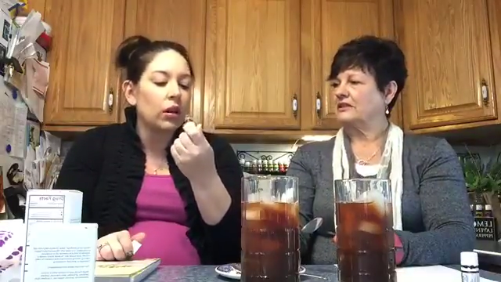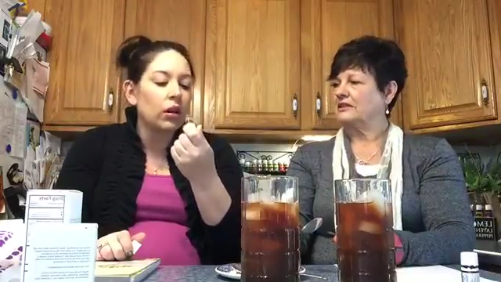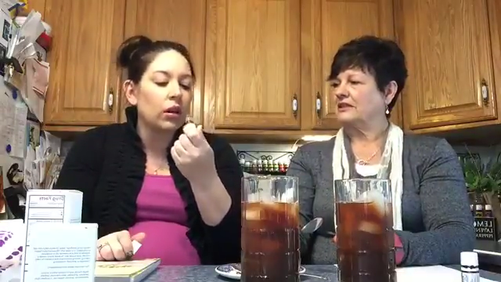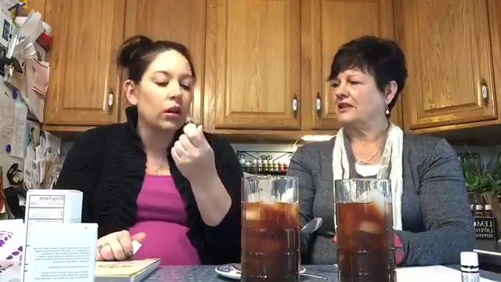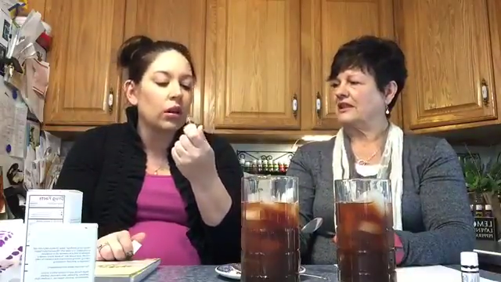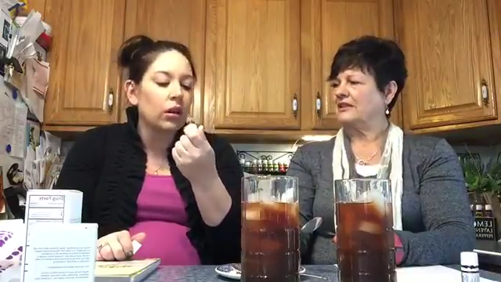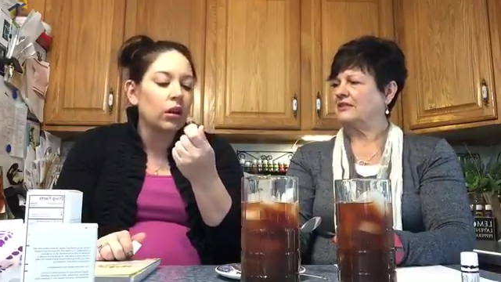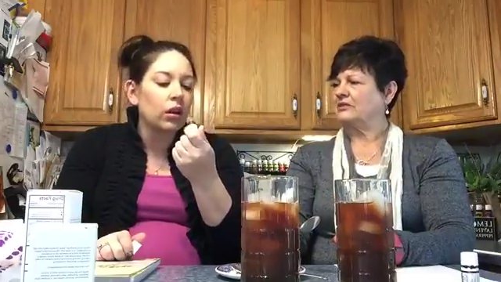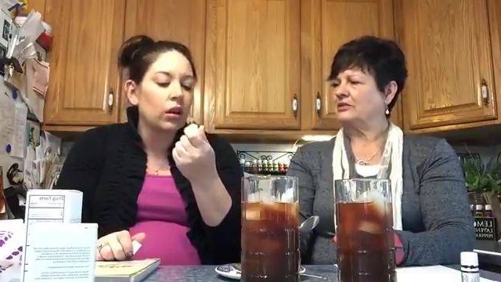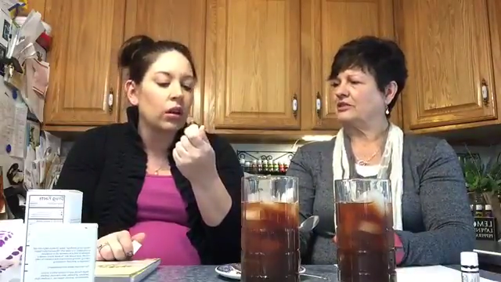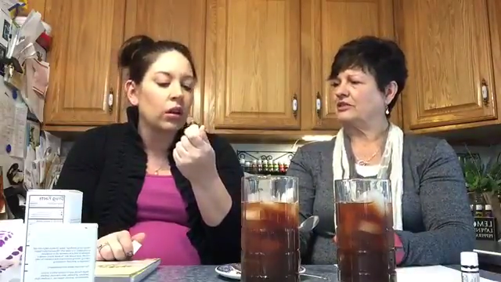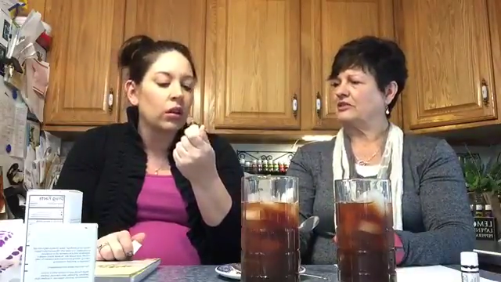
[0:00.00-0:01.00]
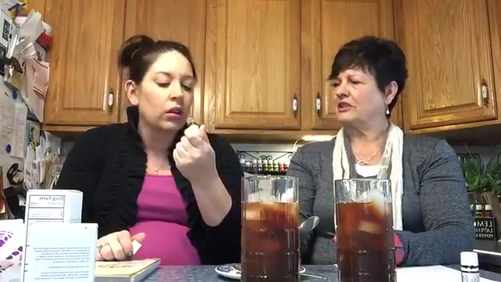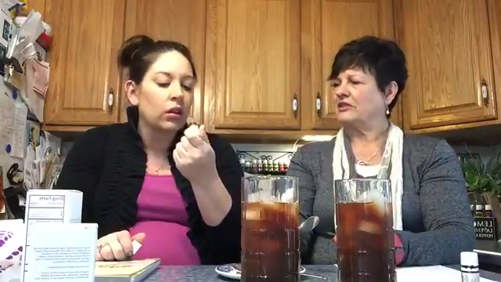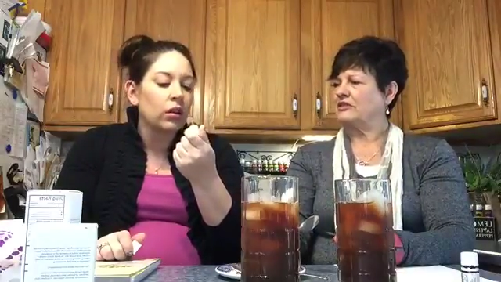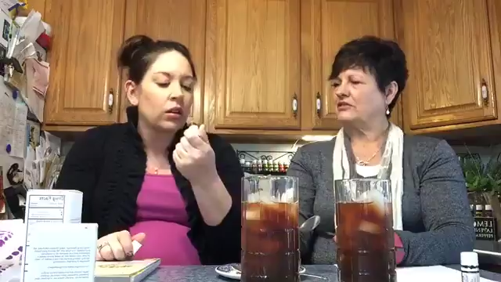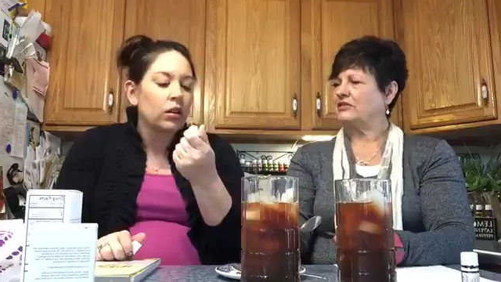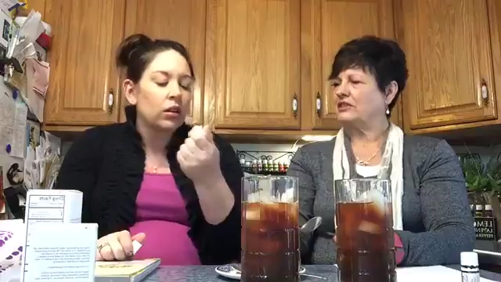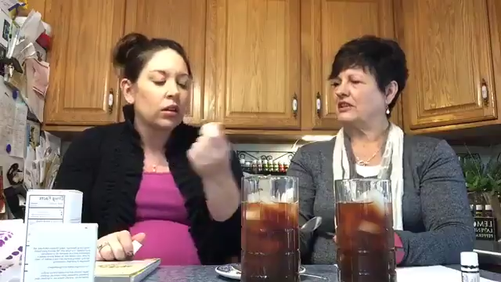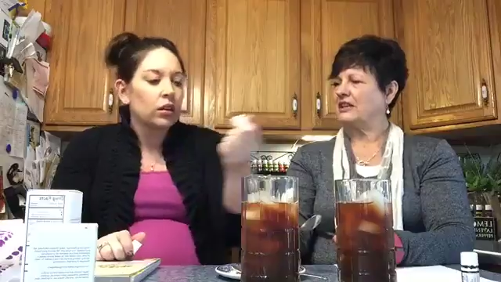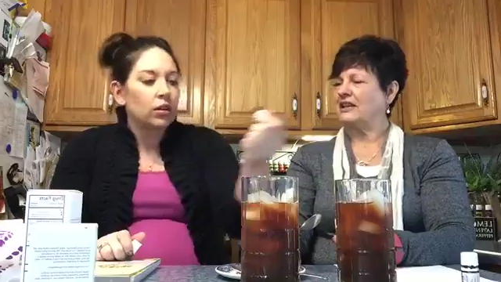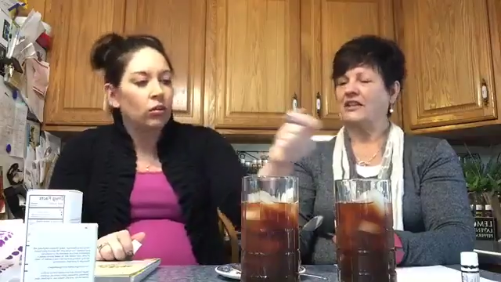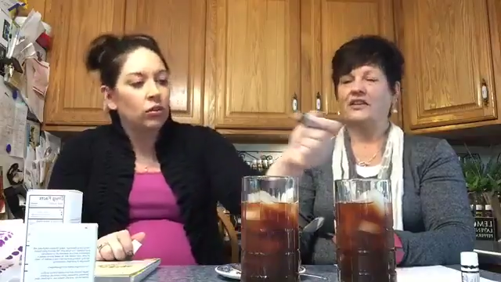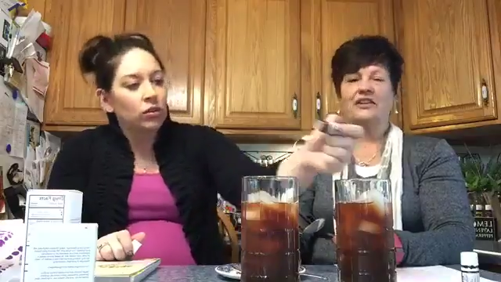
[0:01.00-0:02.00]
Speaker 1: Yeah, orange is not usually.
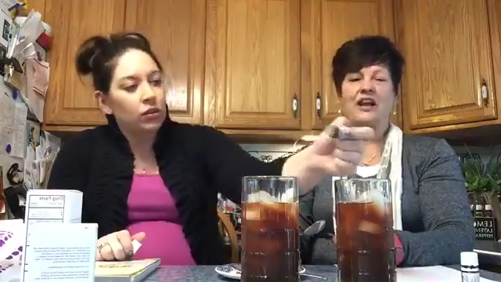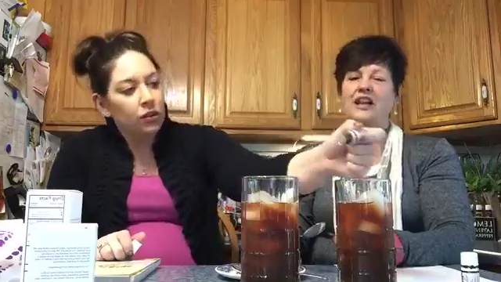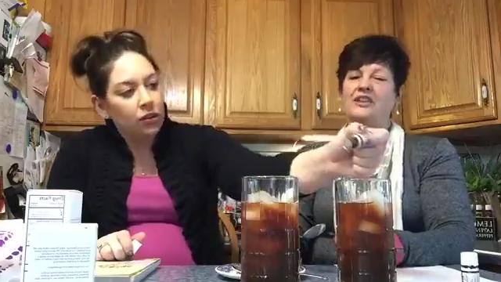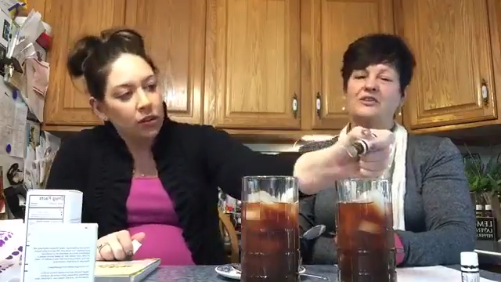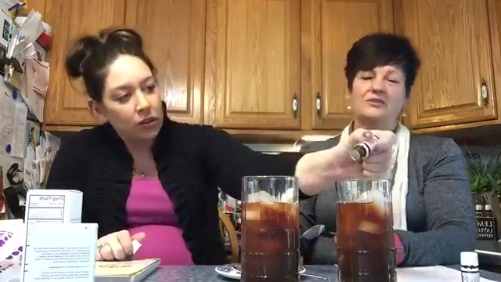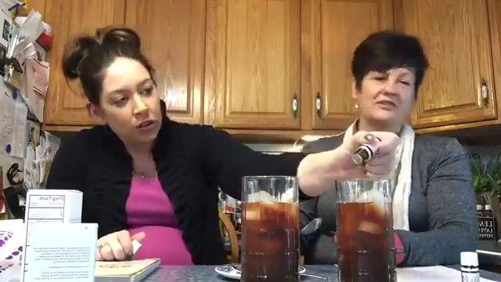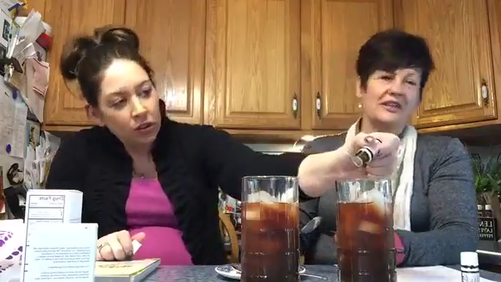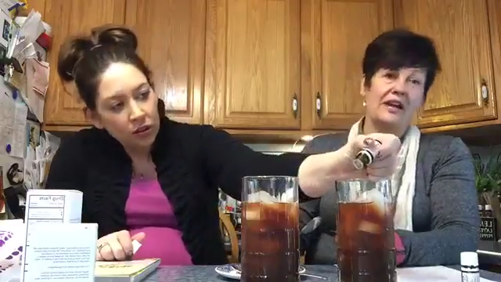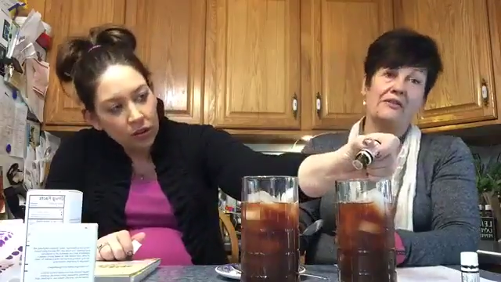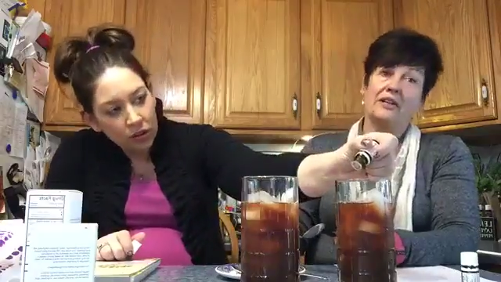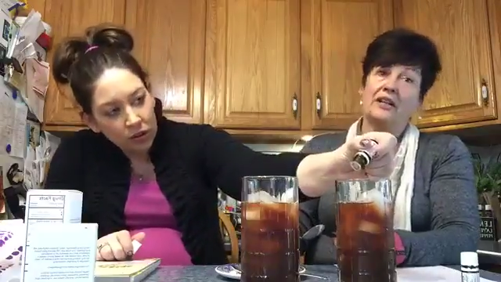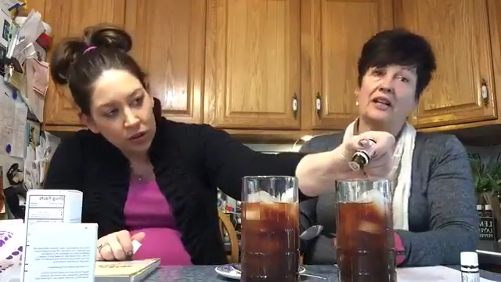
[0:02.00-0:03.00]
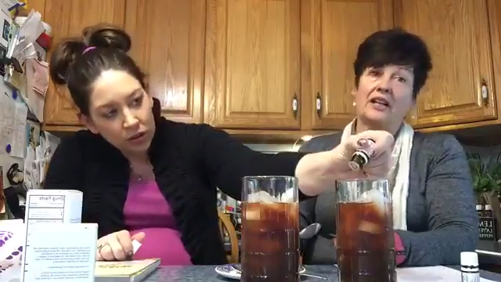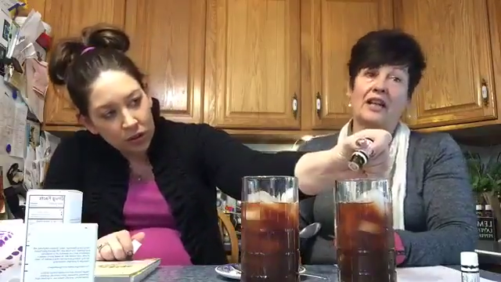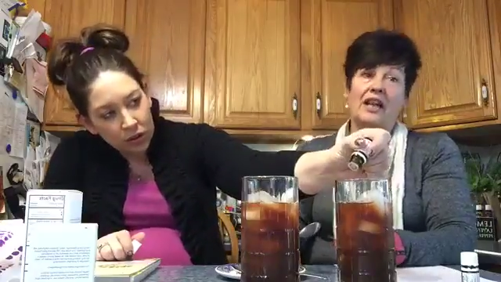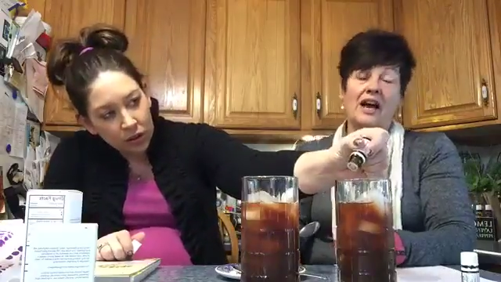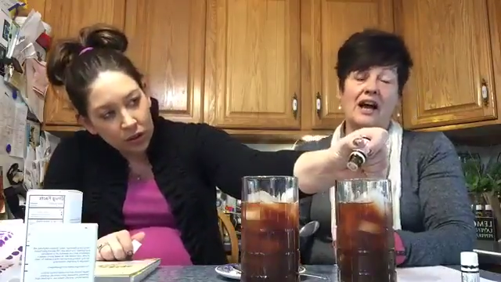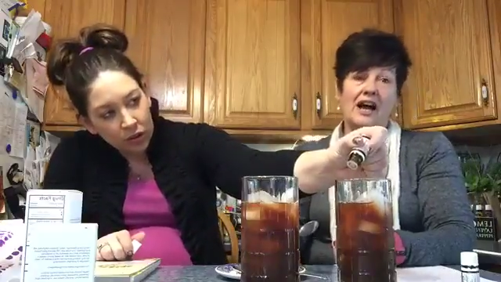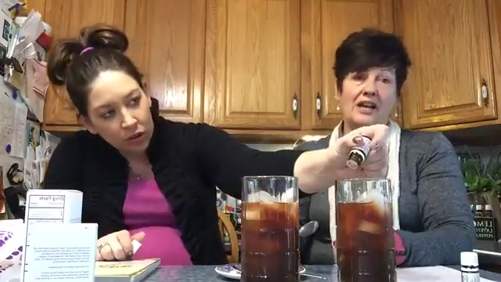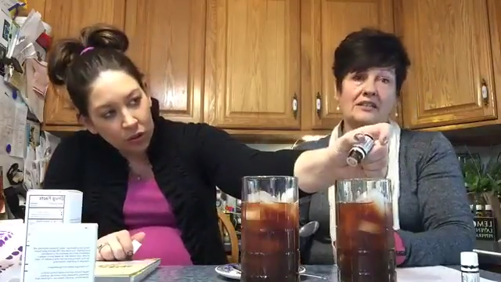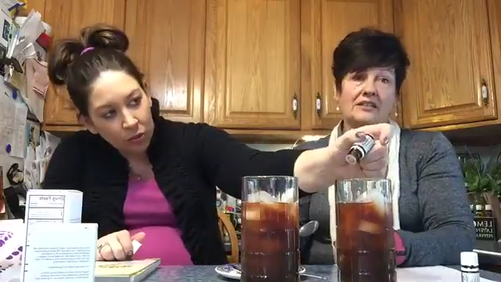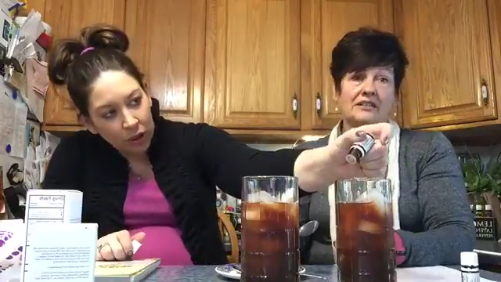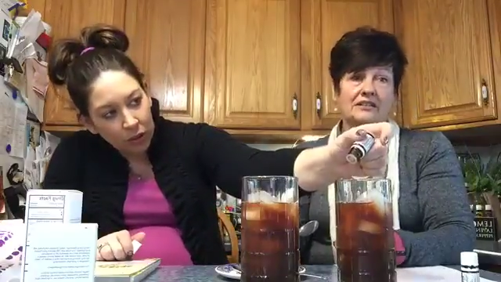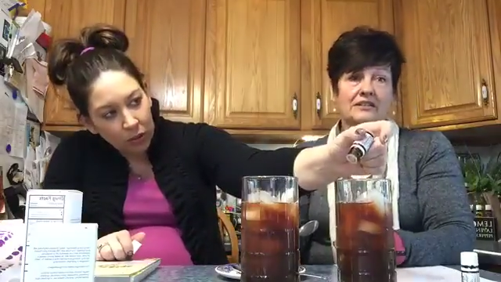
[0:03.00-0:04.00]
Orange. Then I use that one a lot.
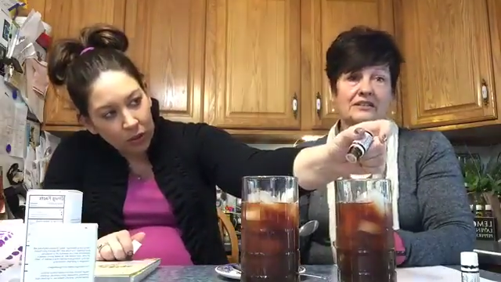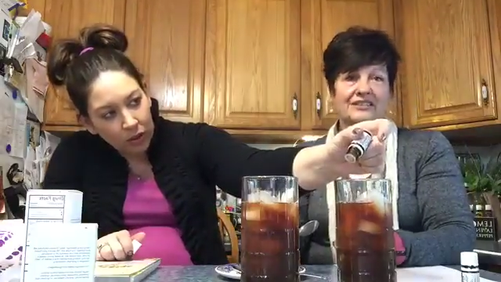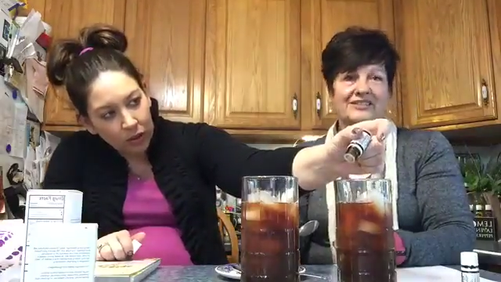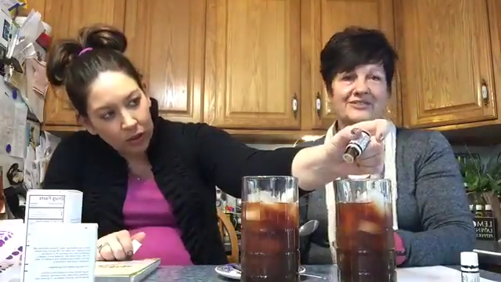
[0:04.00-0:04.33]
So maybe.